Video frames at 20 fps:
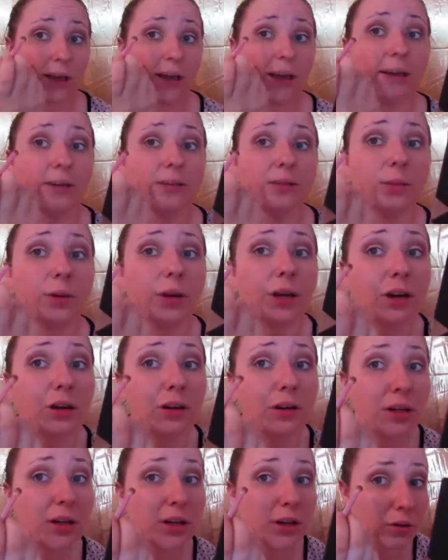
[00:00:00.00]
as we
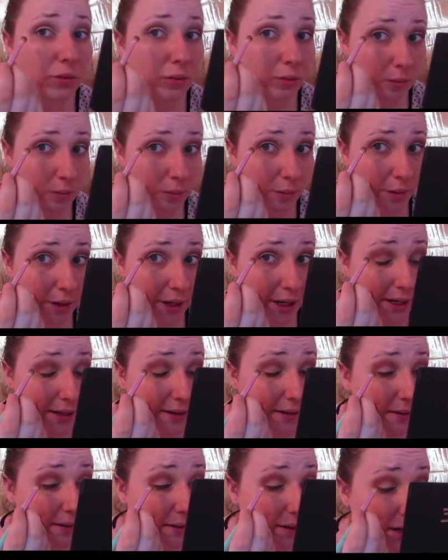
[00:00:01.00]
all know black
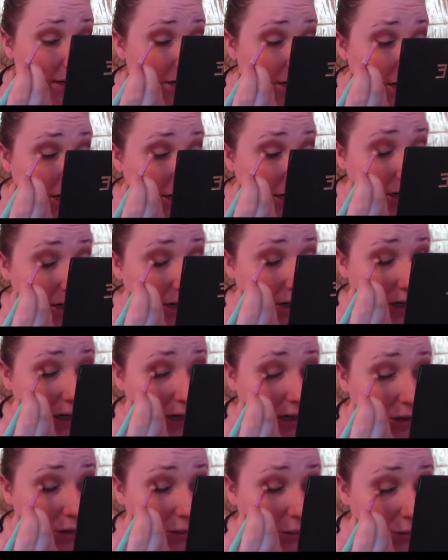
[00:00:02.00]
is scary
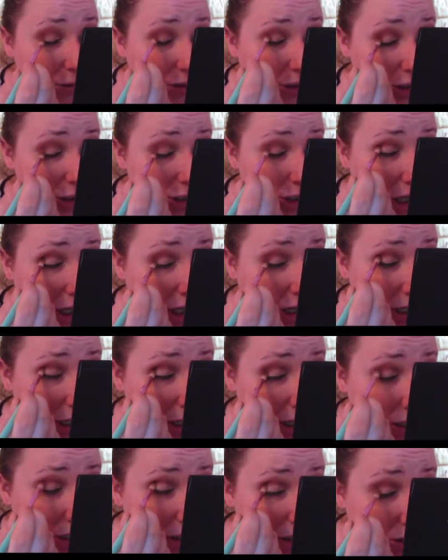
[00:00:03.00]
when you're
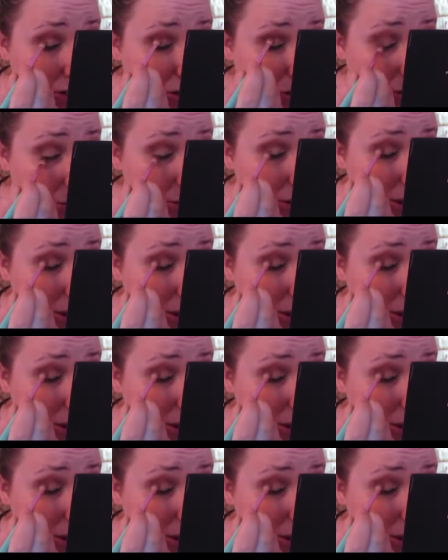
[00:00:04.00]
trying to do